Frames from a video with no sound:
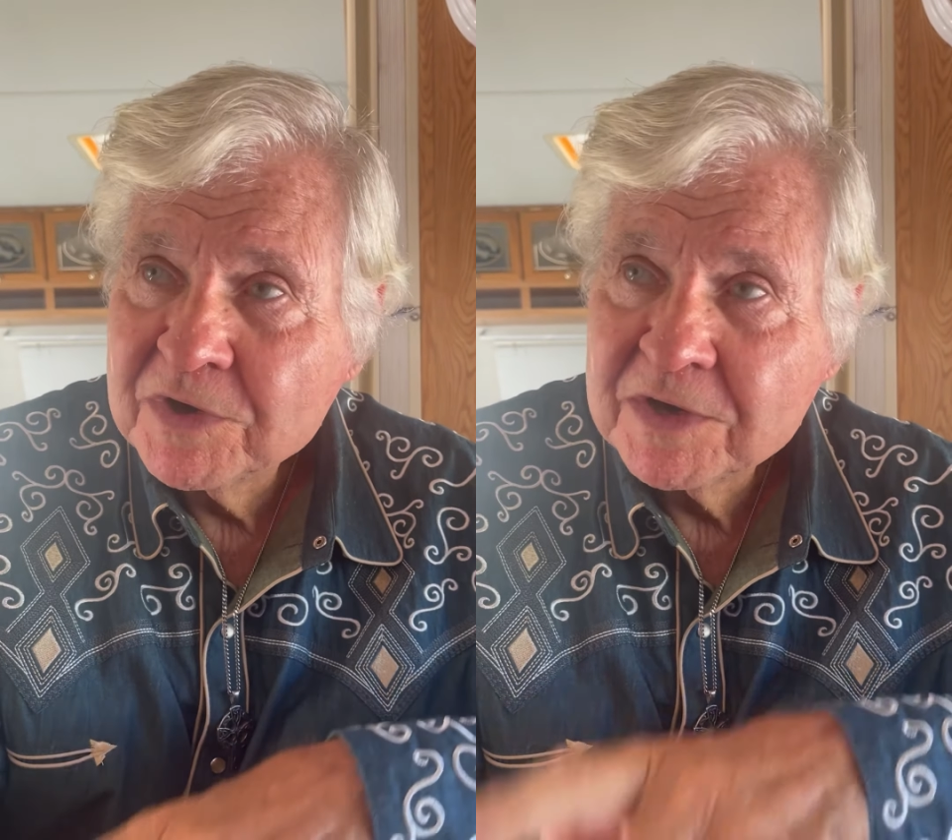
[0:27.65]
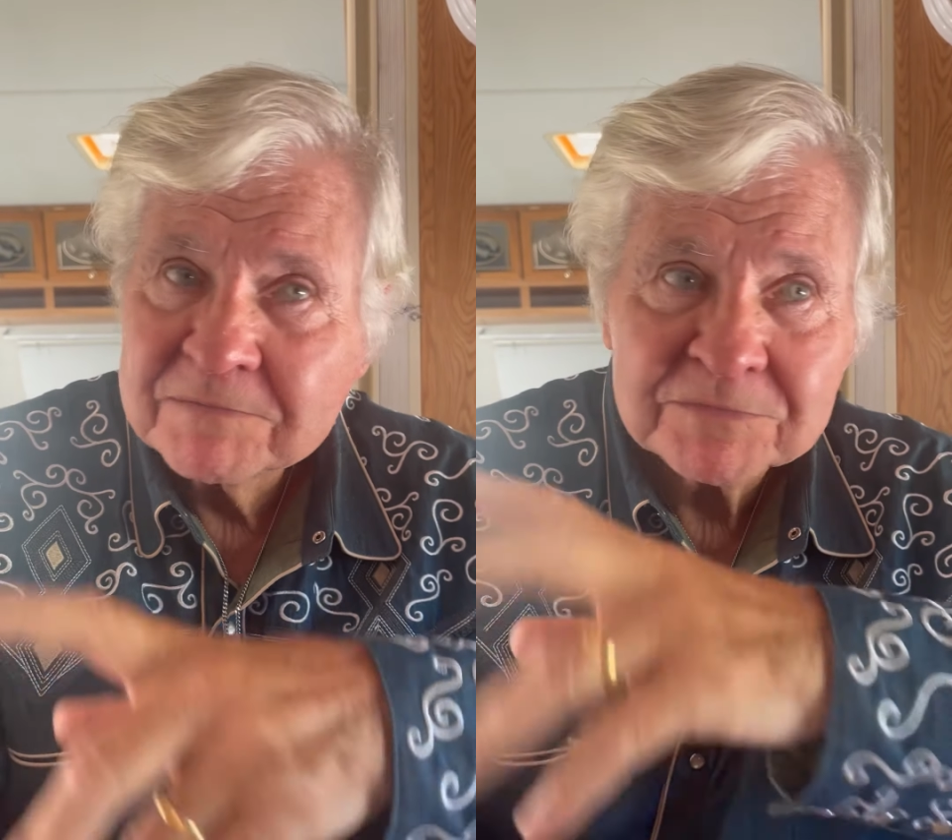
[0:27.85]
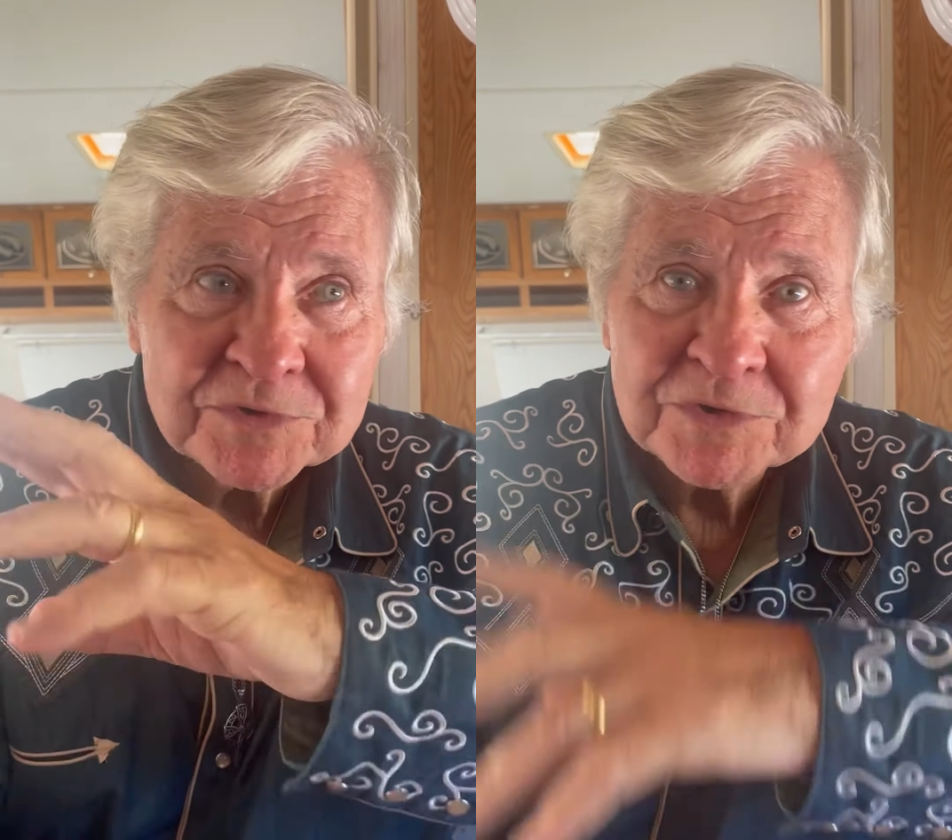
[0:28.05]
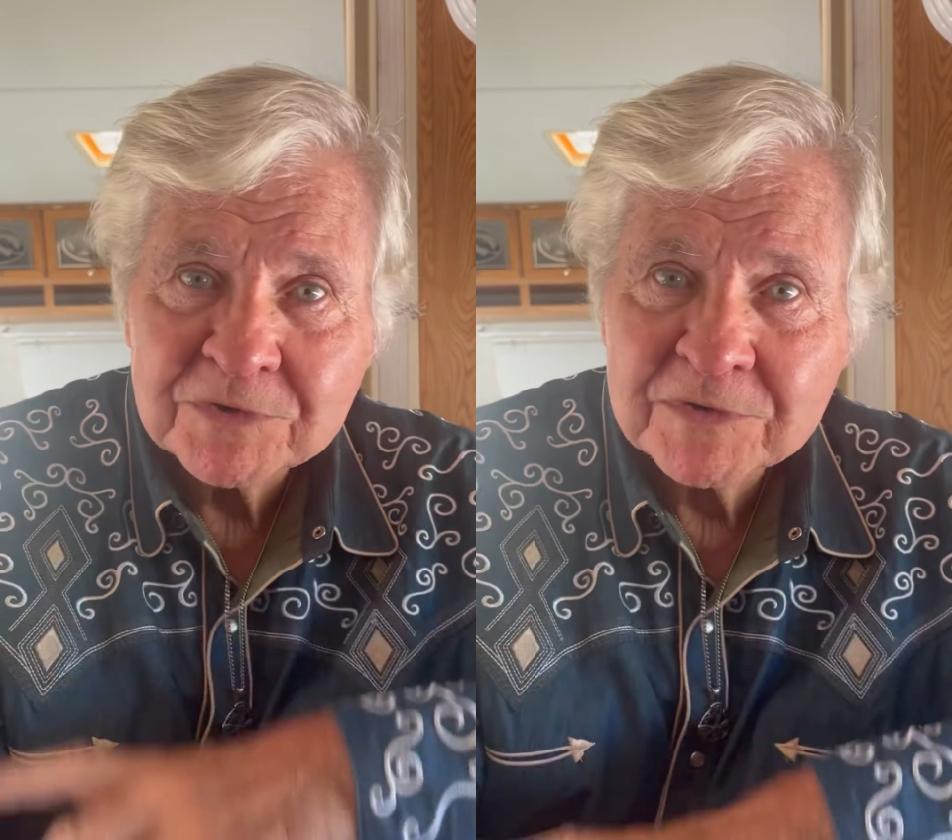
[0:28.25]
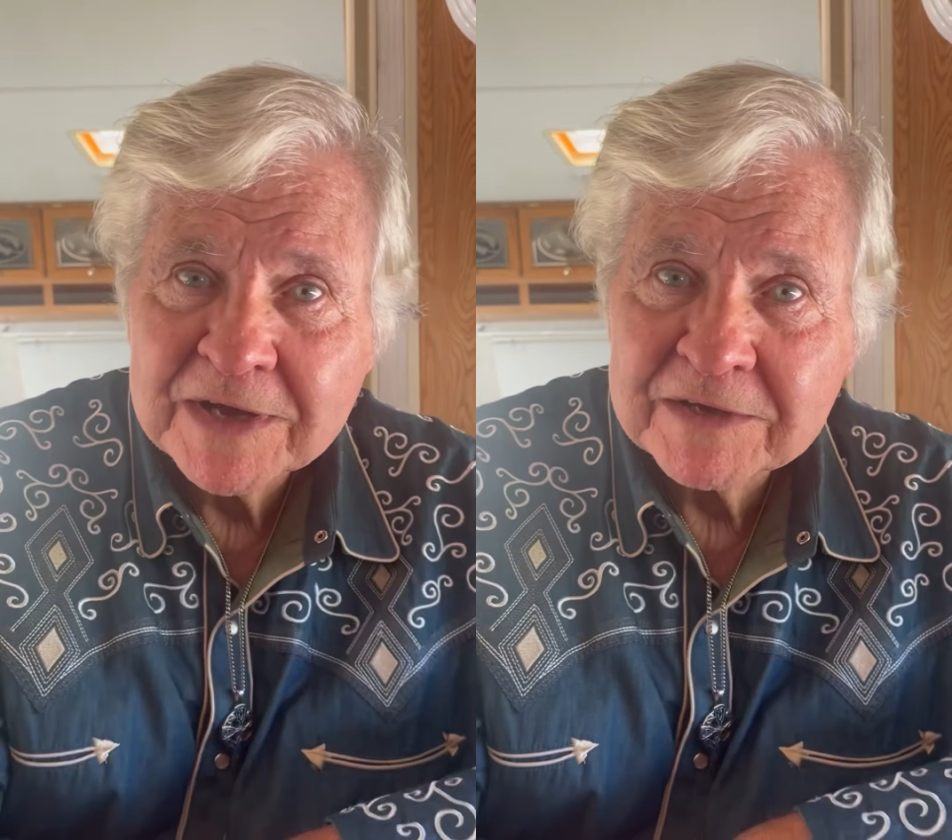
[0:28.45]
up and tour
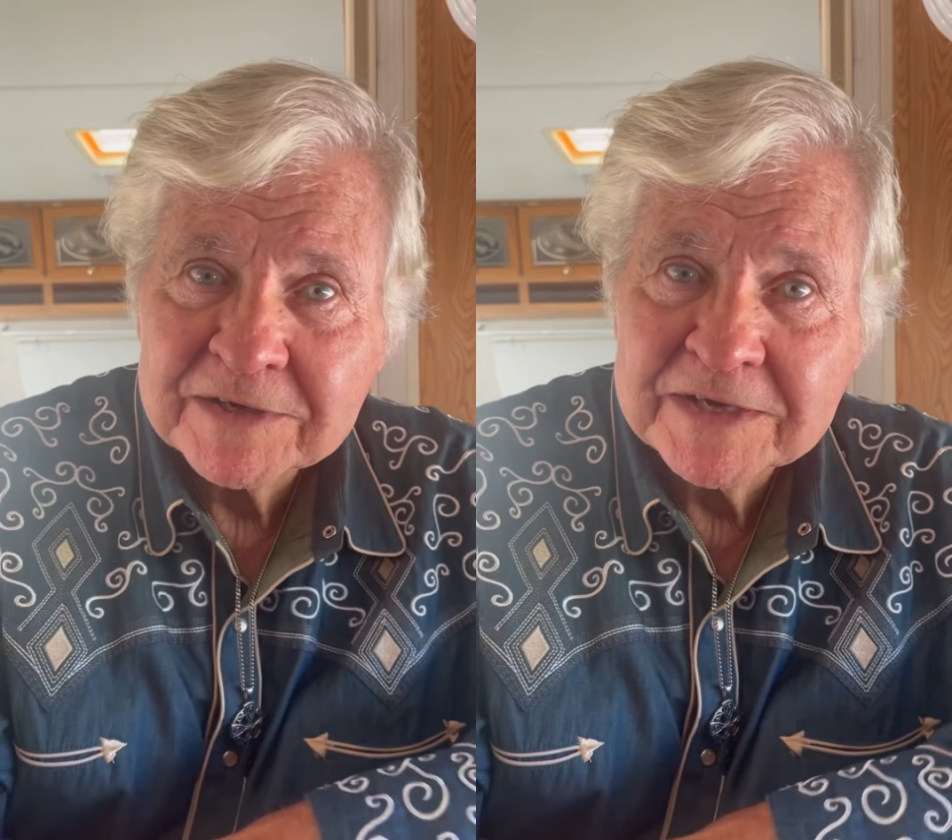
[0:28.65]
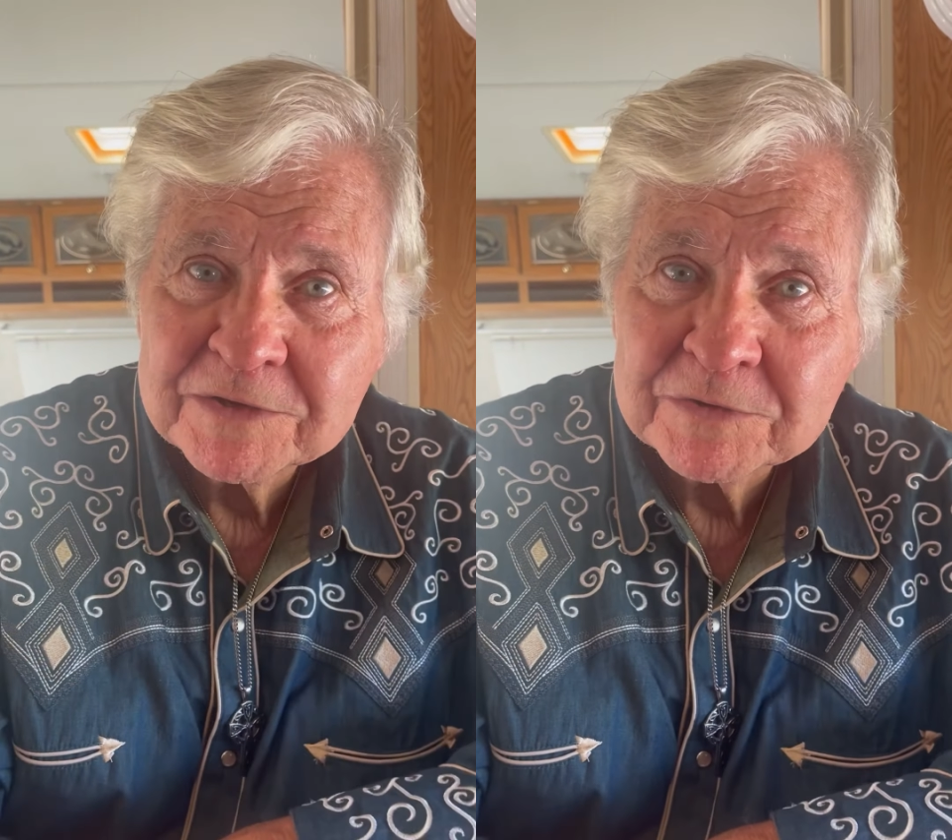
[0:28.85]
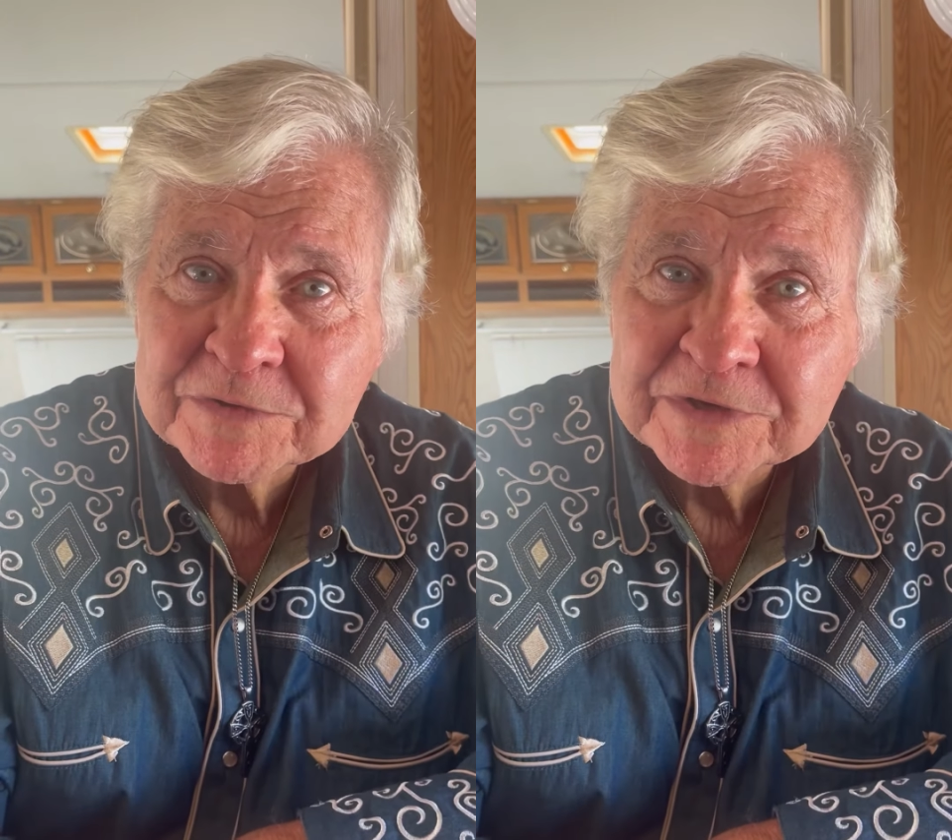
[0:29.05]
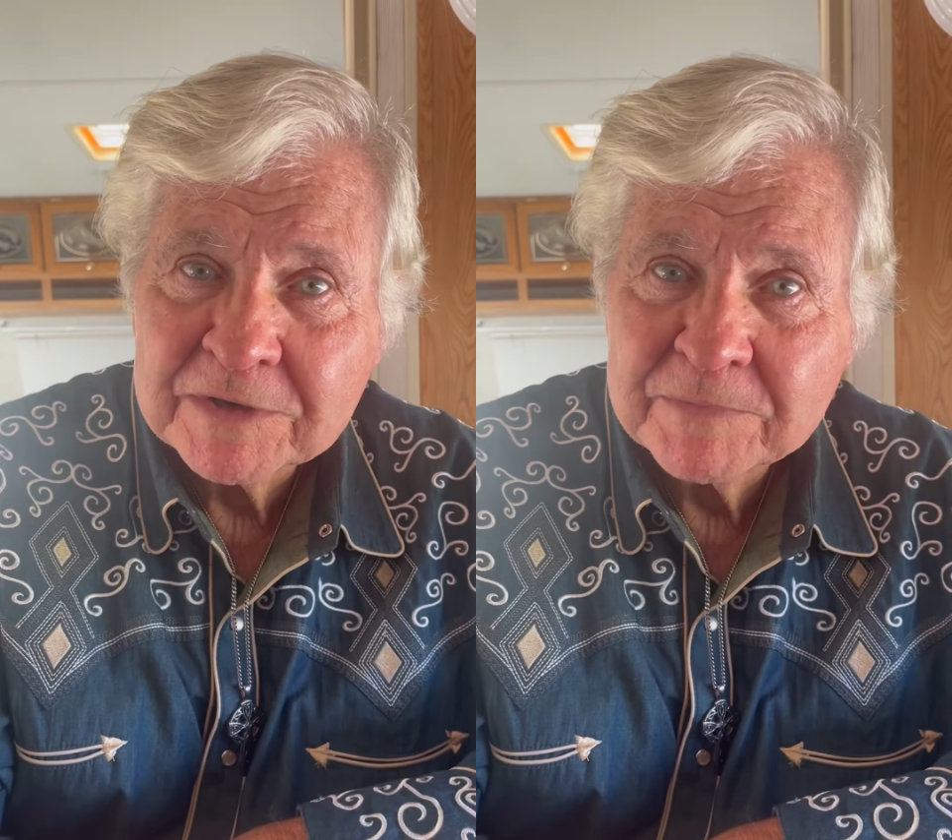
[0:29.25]
around the hills up